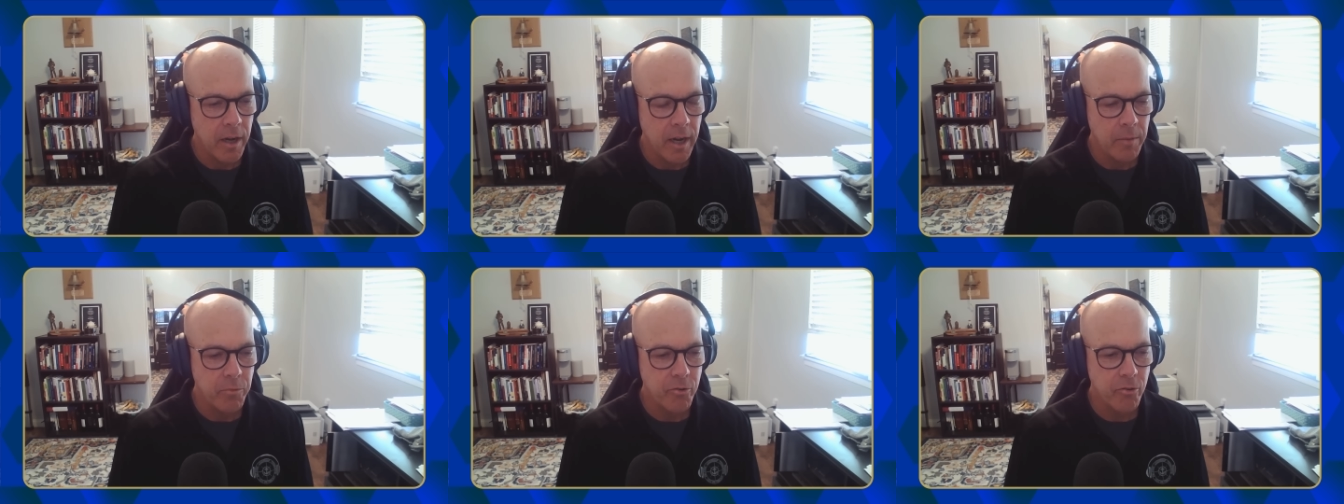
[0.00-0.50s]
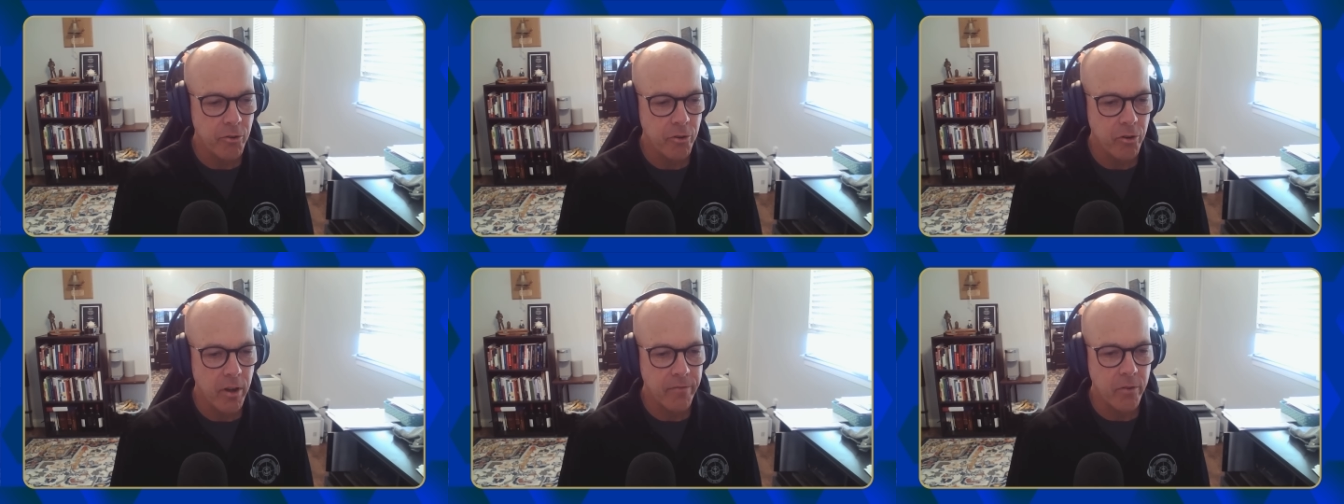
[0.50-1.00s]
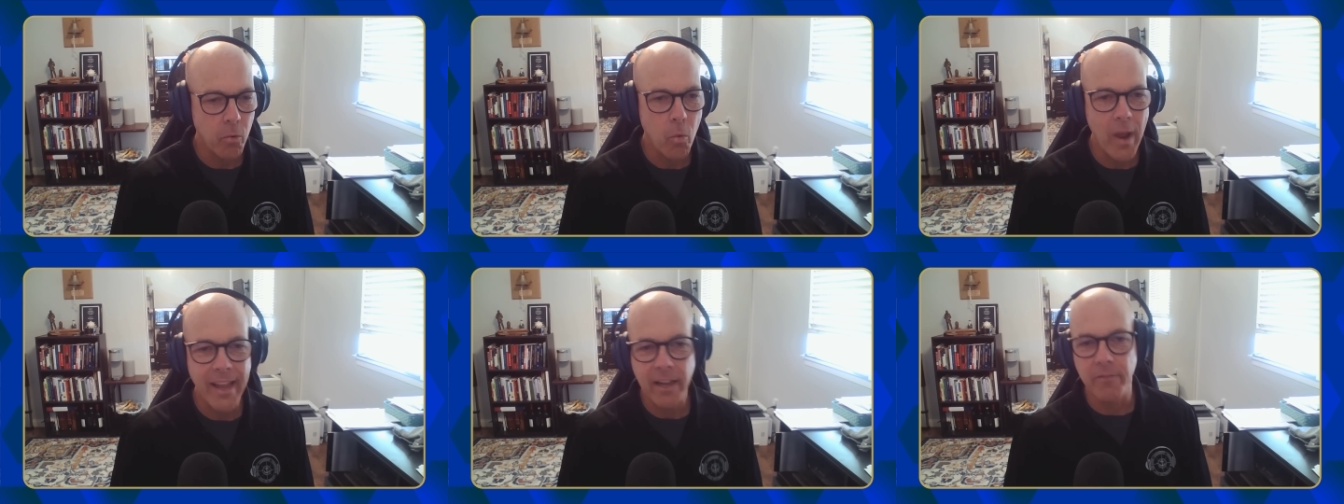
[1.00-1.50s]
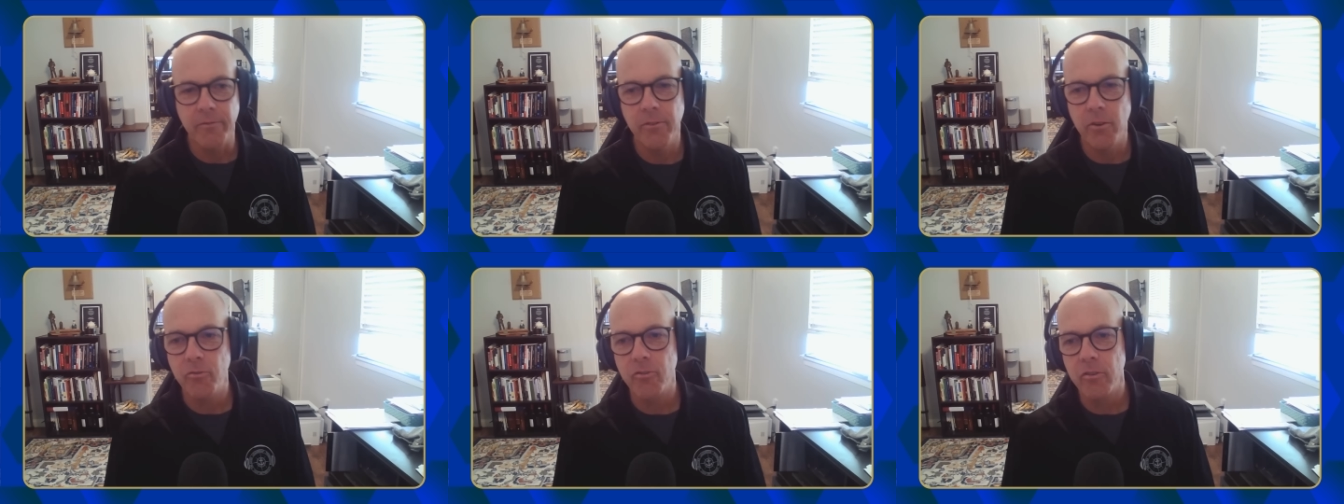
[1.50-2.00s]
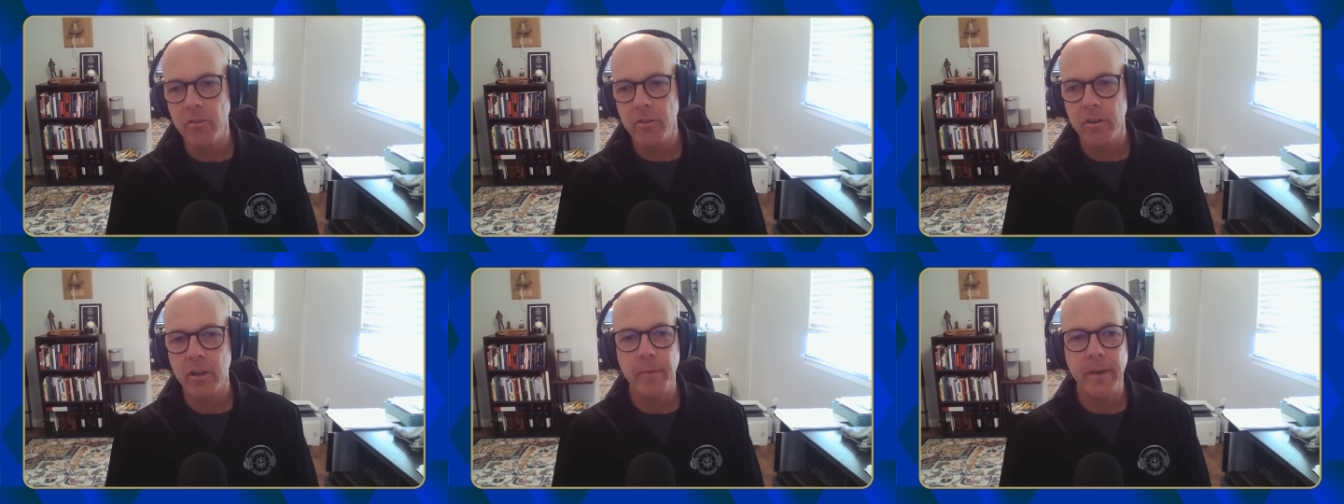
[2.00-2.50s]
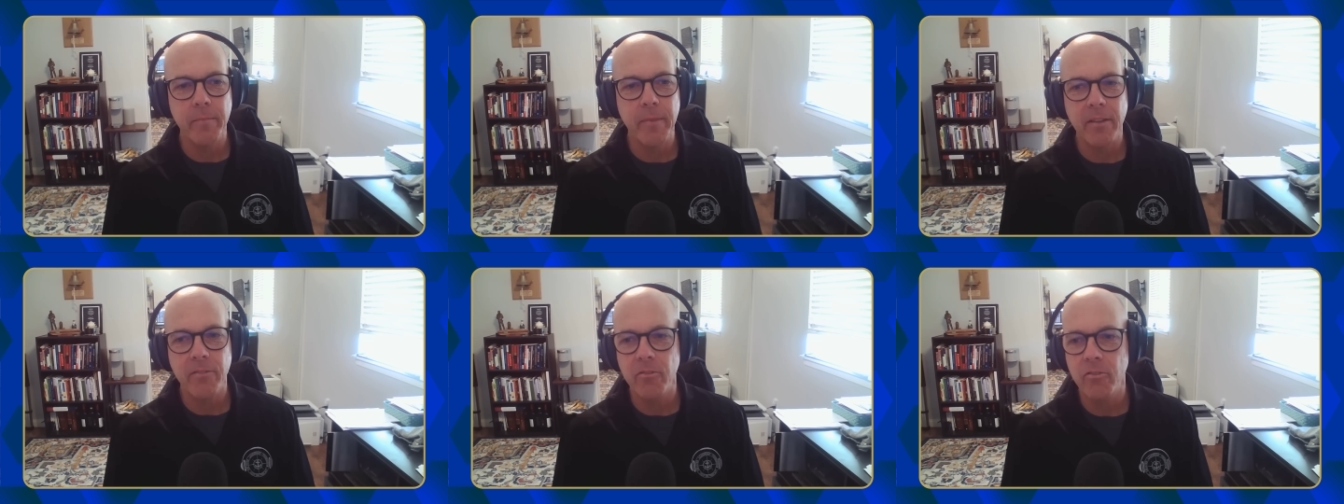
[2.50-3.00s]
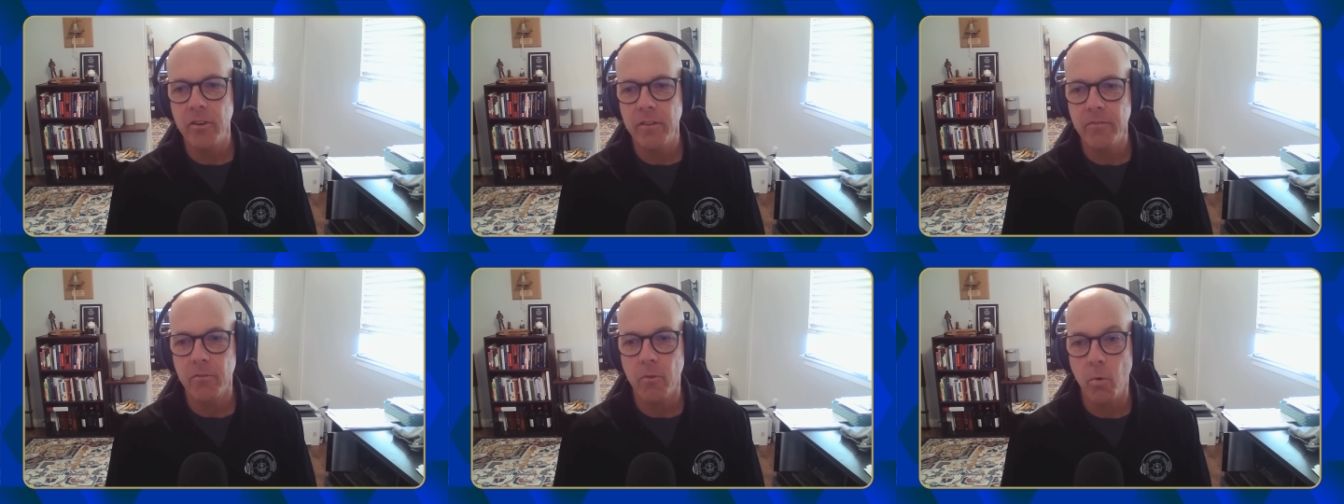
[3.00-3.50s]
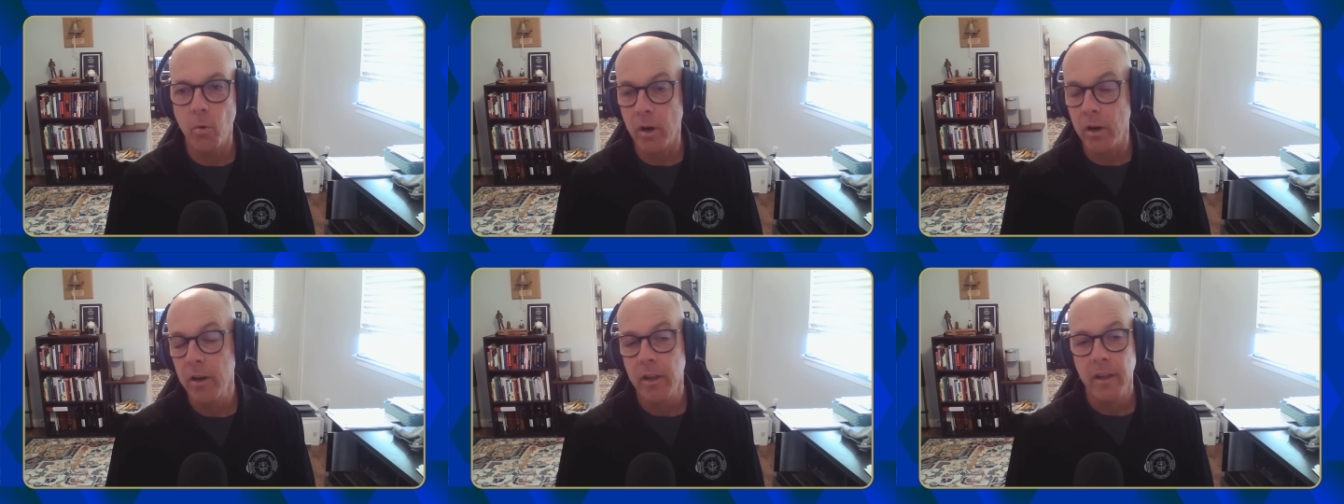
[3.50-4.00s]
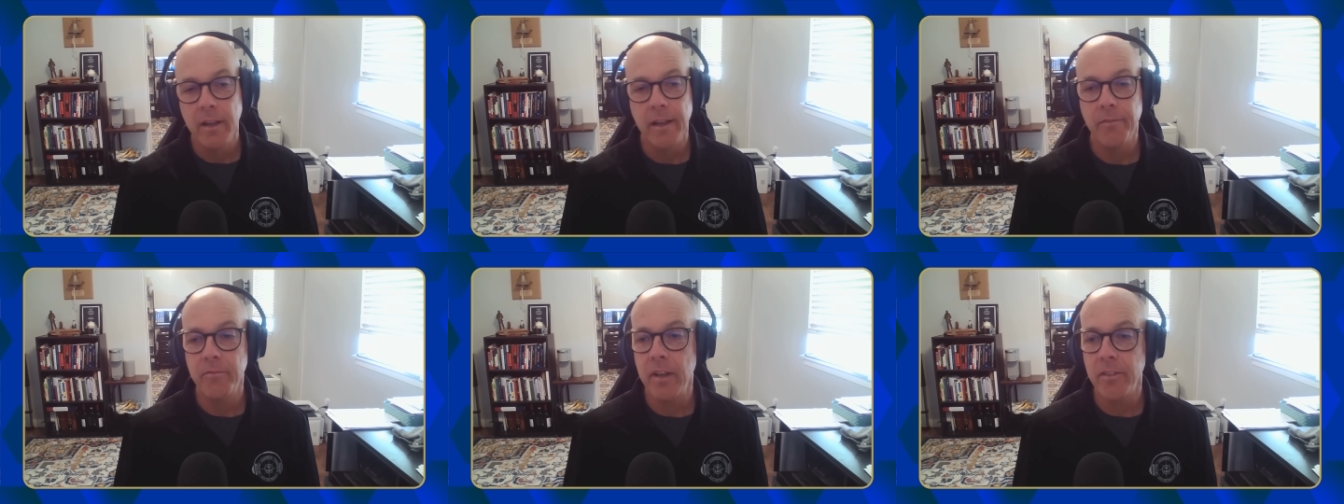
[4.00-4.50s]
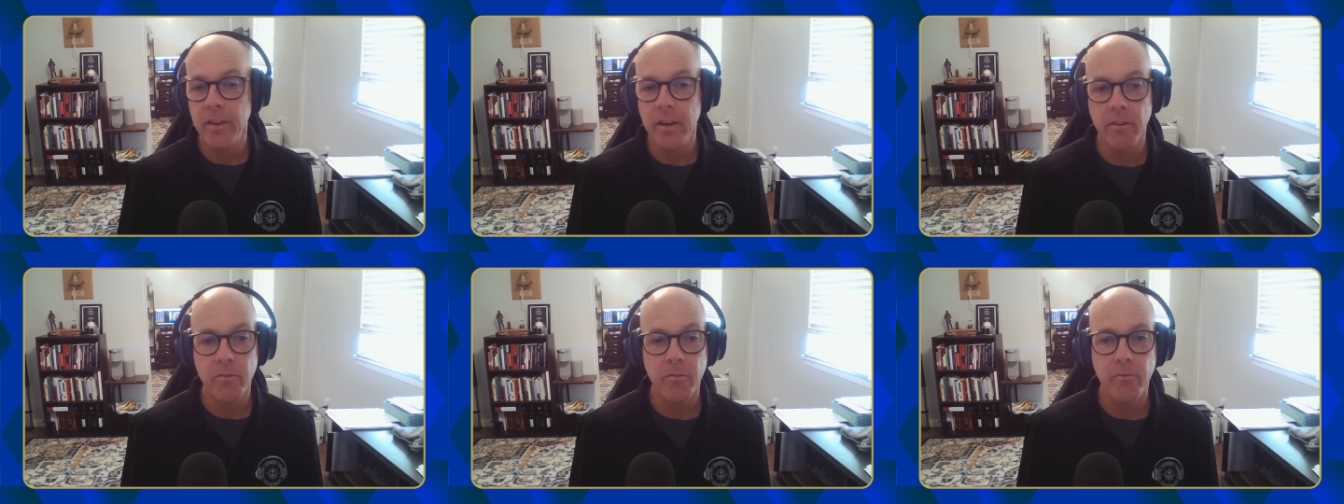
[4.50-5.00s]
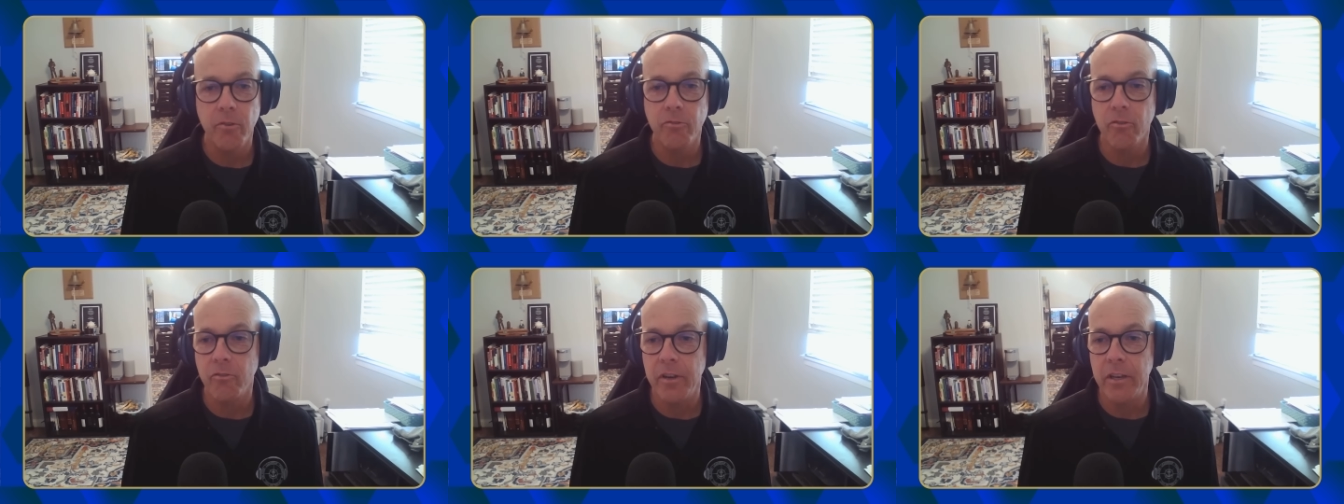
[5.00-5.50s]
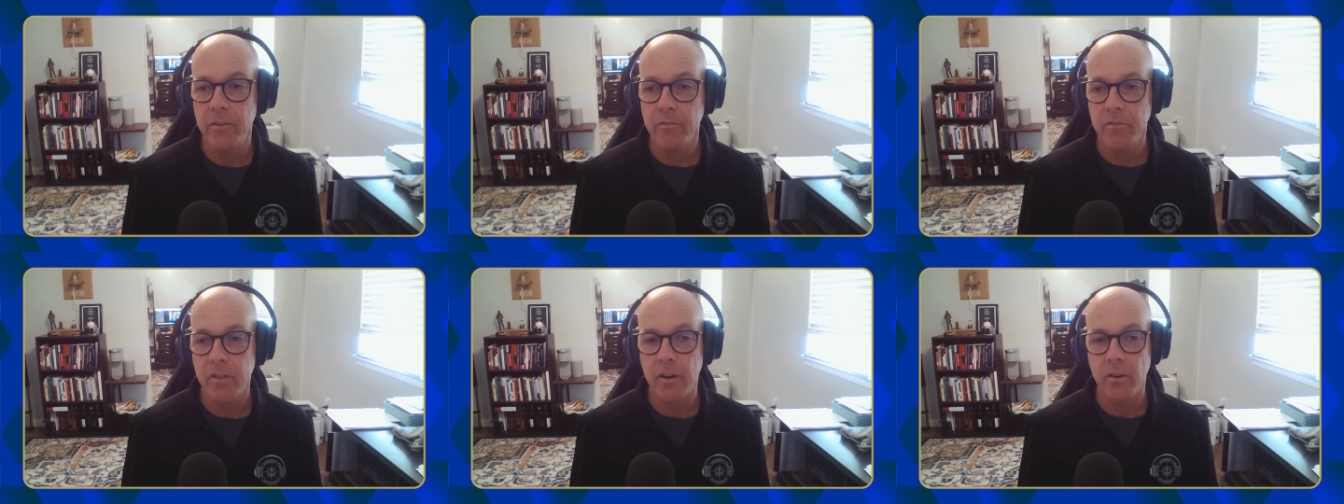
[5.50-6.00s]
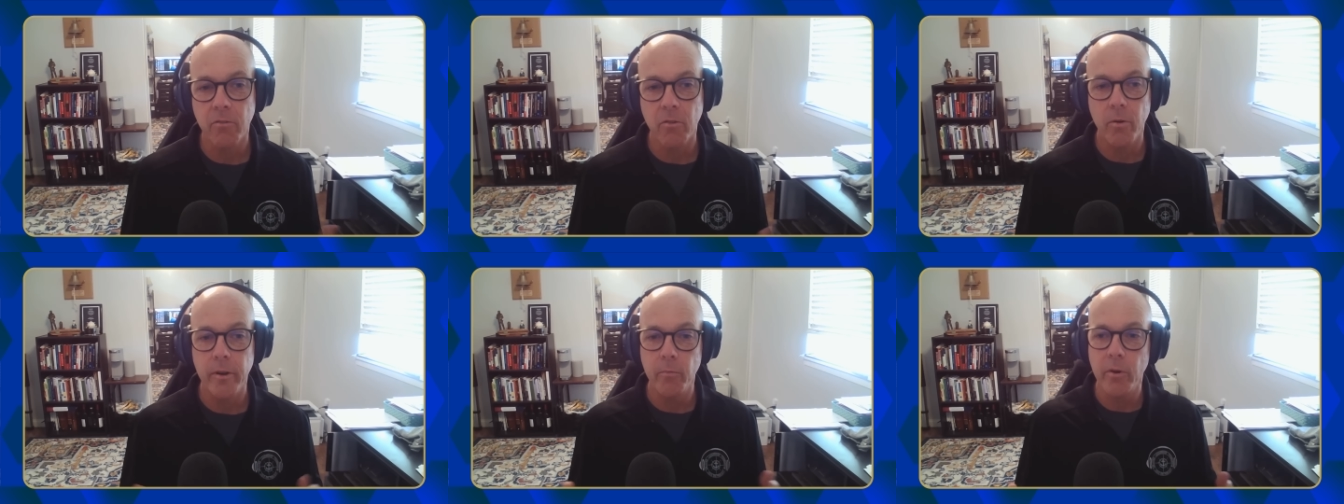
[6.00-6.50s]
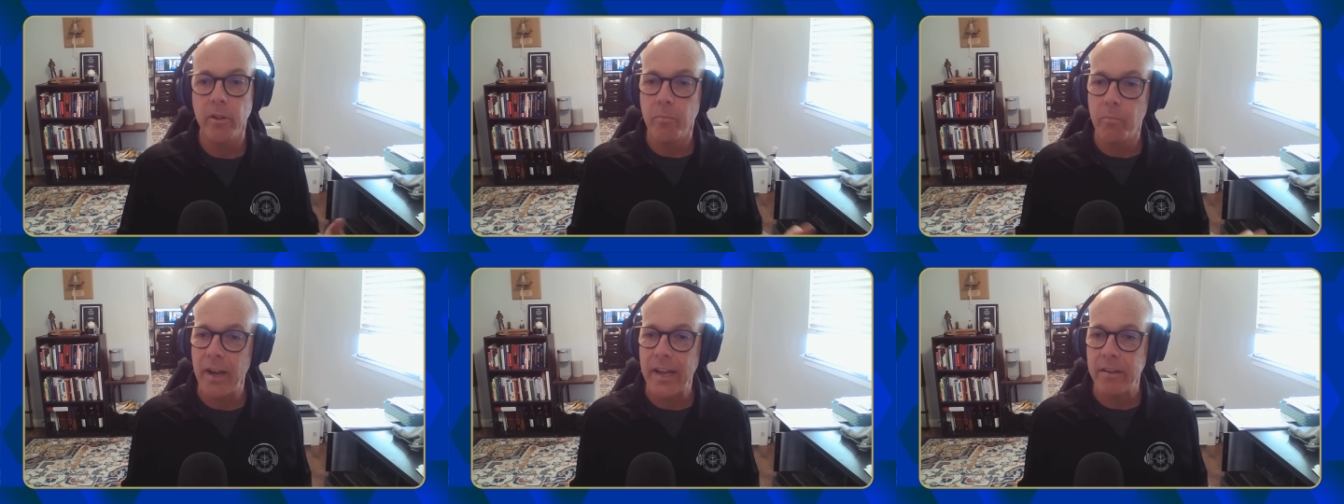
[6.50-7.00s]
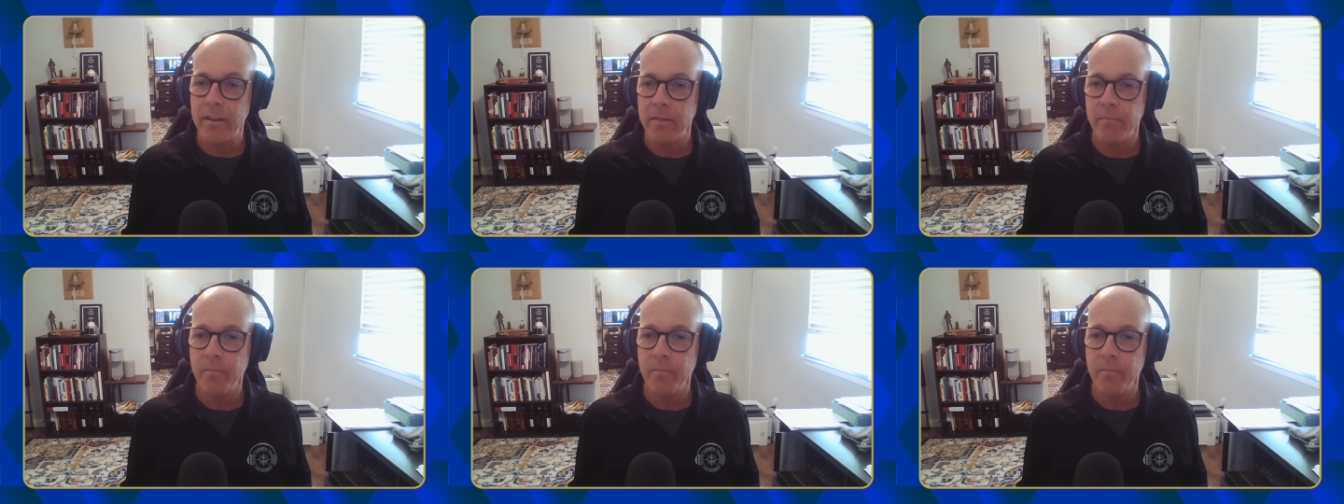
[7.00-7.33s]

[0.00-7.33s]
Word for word: sure you left awake of future command master chiefs, or if nothing else, future leaders that are growing where they're planted,